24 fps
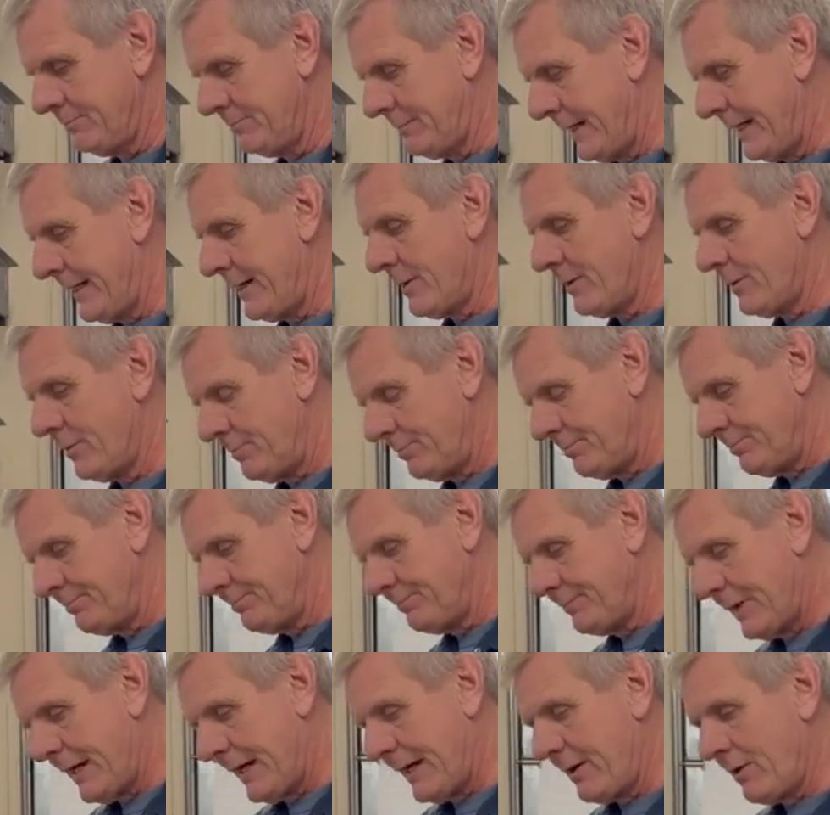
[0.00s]
I
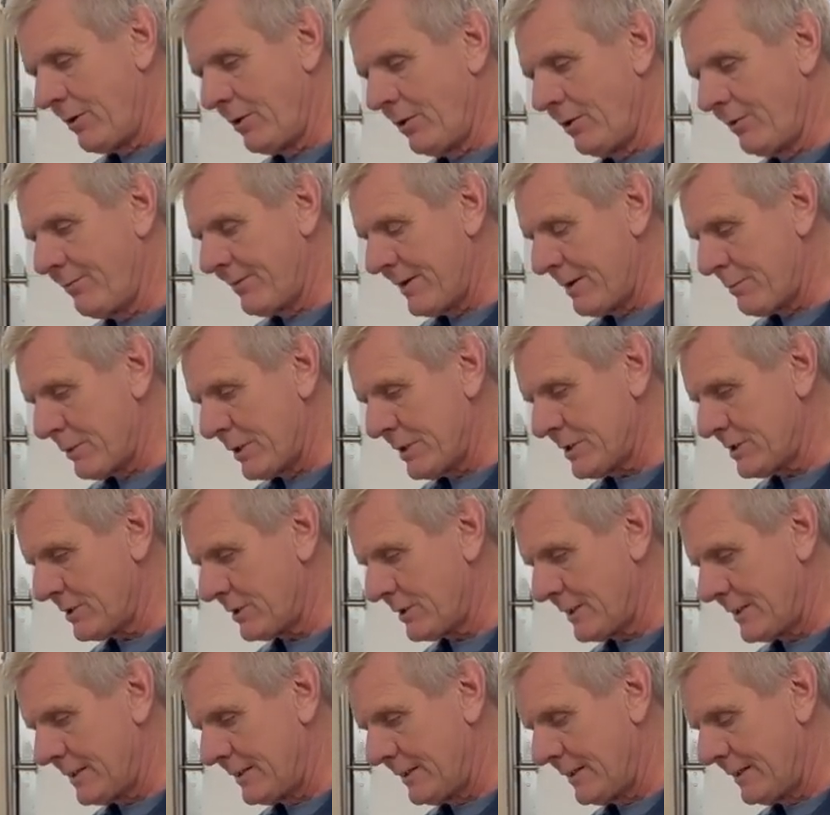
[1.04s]
don't know if vibration
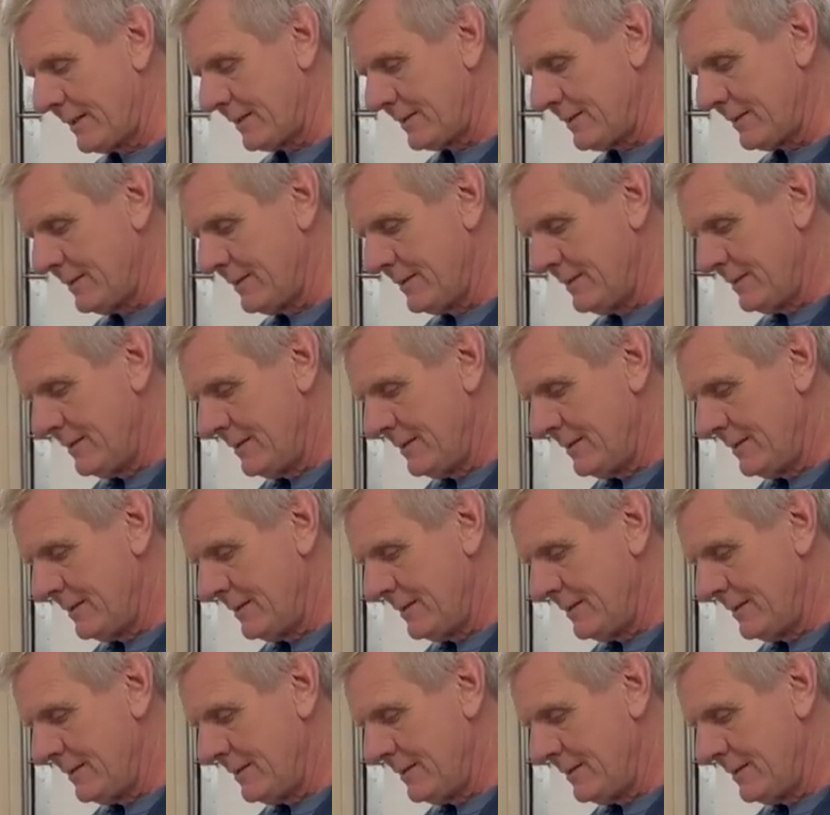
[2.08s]
could have done it.